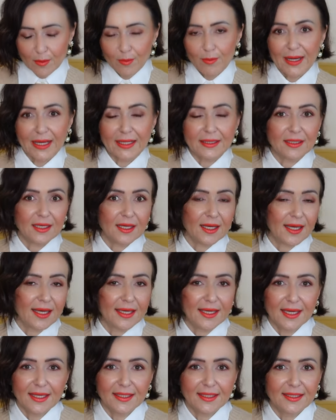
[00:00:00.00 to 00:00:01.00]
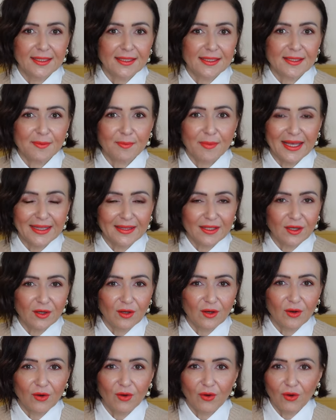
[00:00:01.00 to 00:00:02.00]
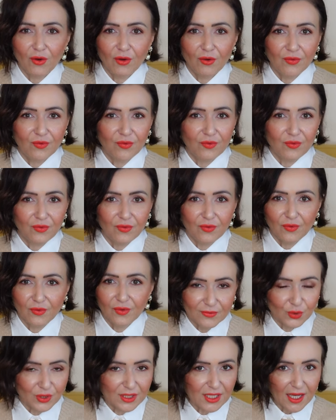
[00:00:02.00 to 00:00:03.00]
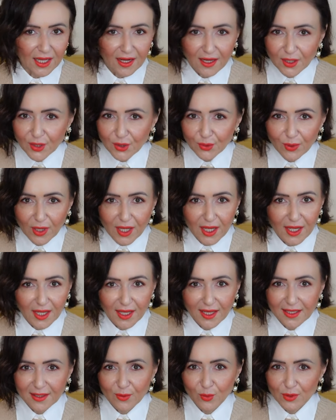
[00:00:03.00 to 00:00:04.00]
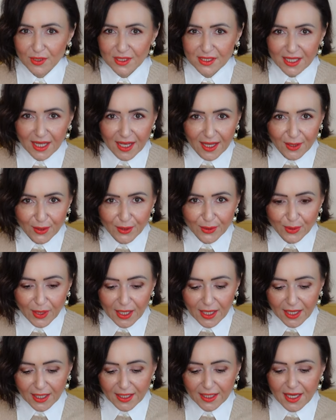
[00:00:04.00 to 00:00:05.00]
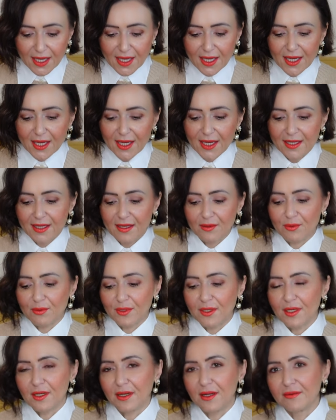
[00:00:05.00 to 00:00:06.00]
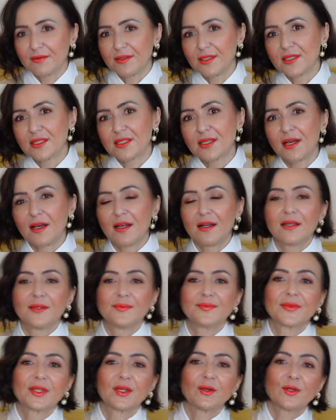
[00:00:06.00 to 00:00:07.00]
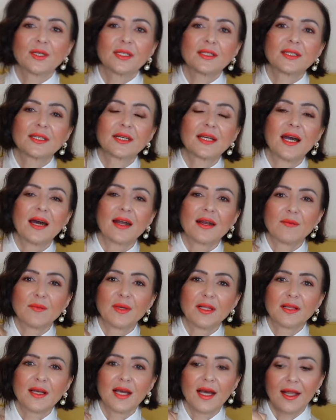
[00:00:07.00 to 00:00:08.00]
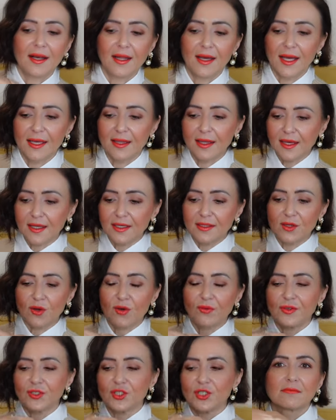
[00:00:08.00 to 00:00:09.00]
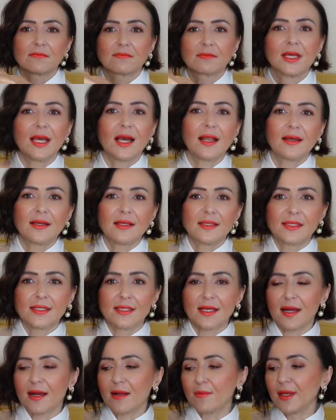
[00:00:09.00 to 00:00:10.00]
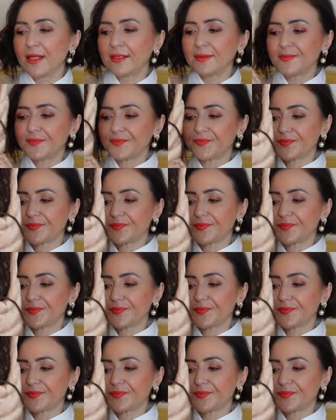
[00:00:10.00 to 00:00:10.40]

But again, it is a matter of what color you like, what style you like. And I really love this color. Look at the caramel color. I think in the official color, it's caramel.